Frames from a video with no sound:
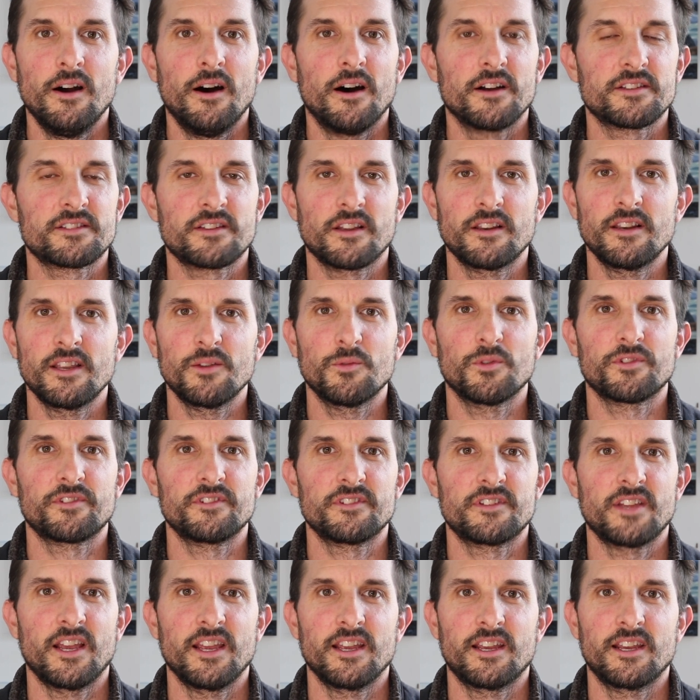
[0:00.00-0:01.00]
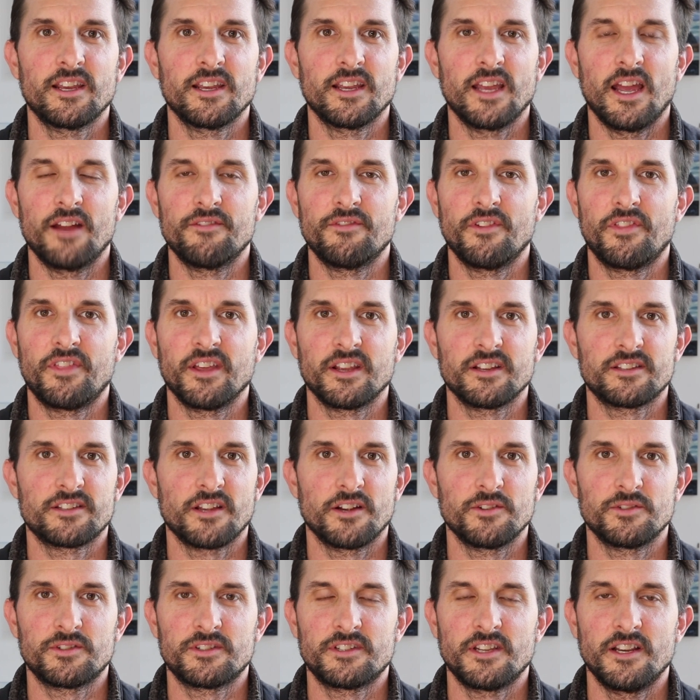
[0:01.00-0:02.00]
I suddenly wasn't taking everything
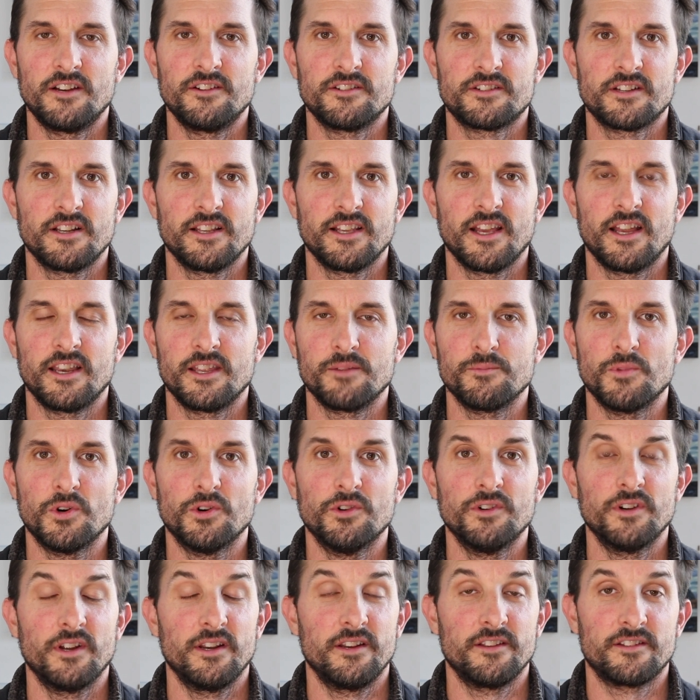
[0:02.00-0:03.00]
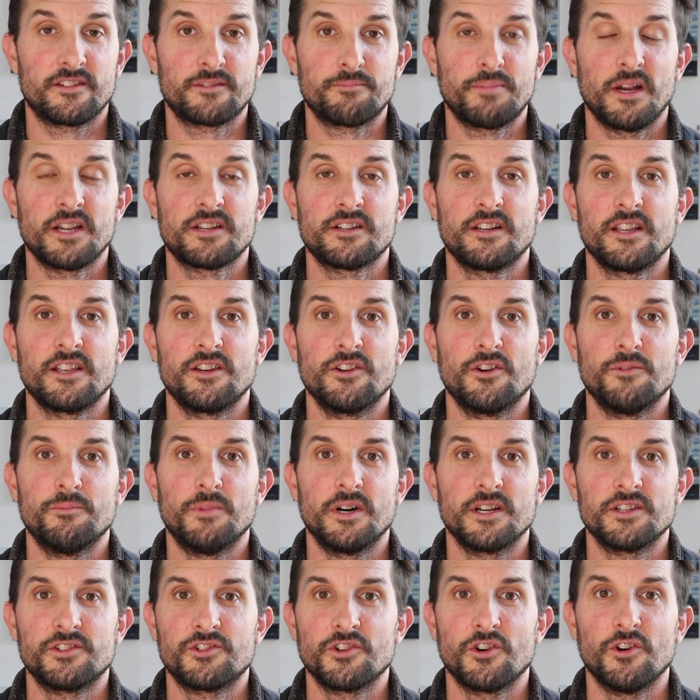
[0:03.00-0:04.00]
so seriously anymore, and especially not
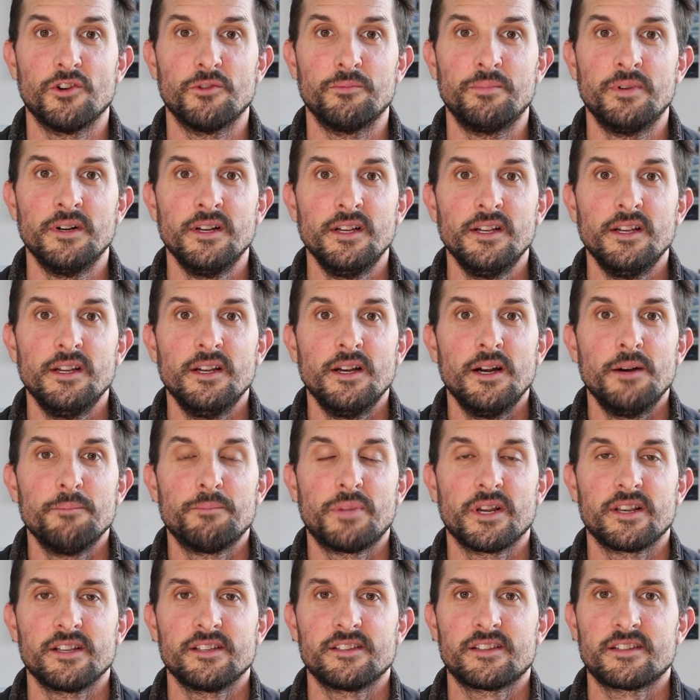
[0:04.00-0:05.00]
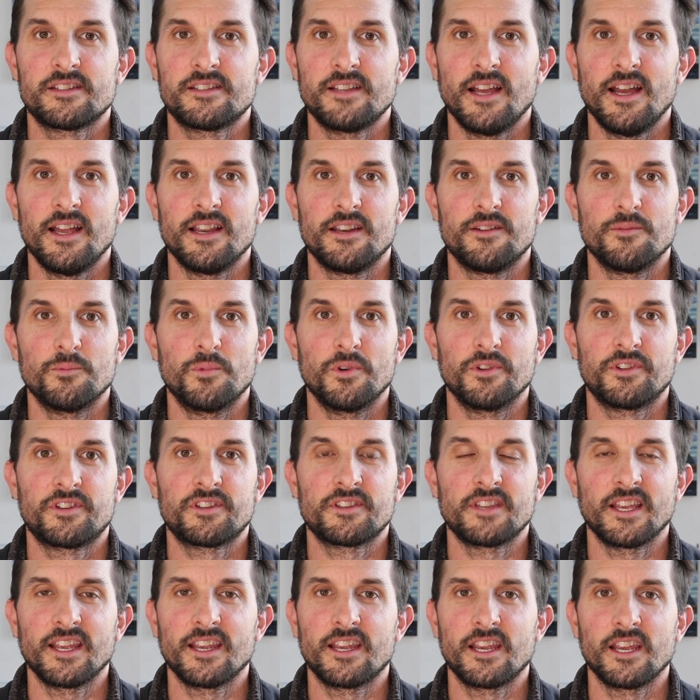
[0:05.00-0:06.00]
my job, but instead was
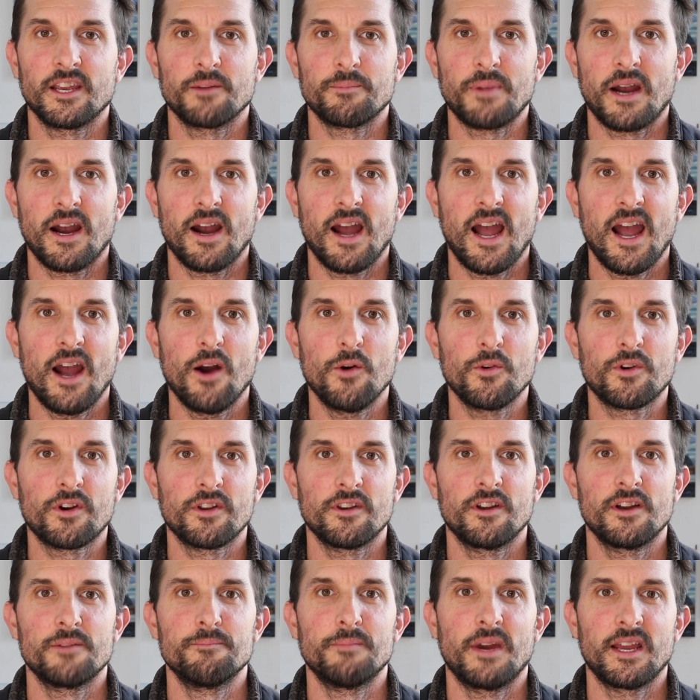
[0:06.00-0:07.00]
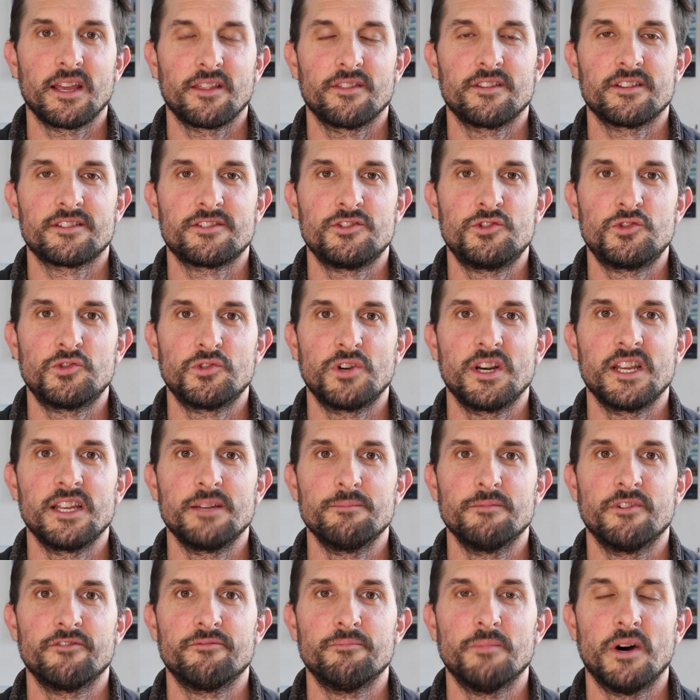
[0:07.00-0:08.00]
thinking about how can I make this
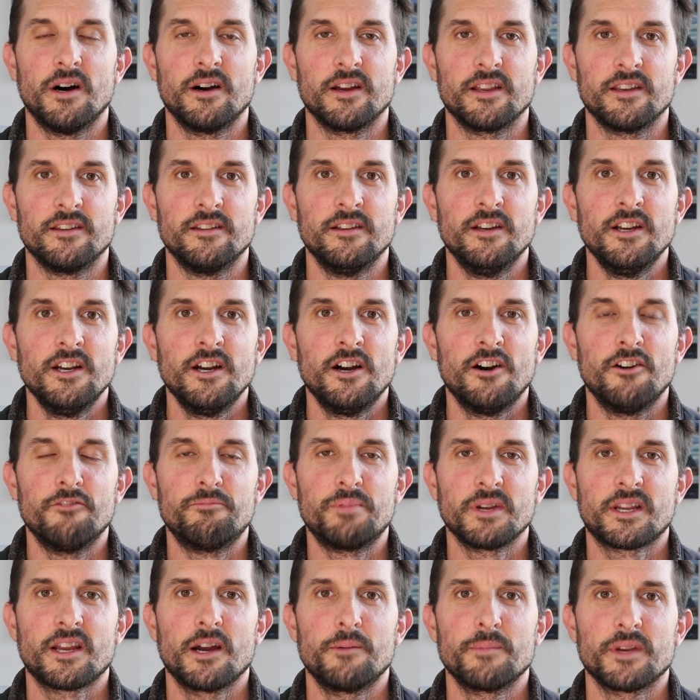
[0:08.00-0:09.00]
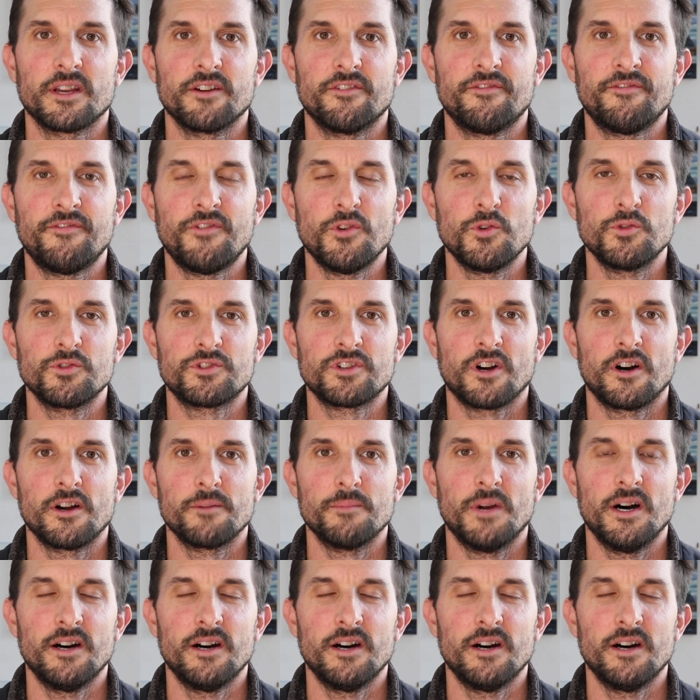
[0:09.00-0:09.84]
dream of mine of becoming a full-time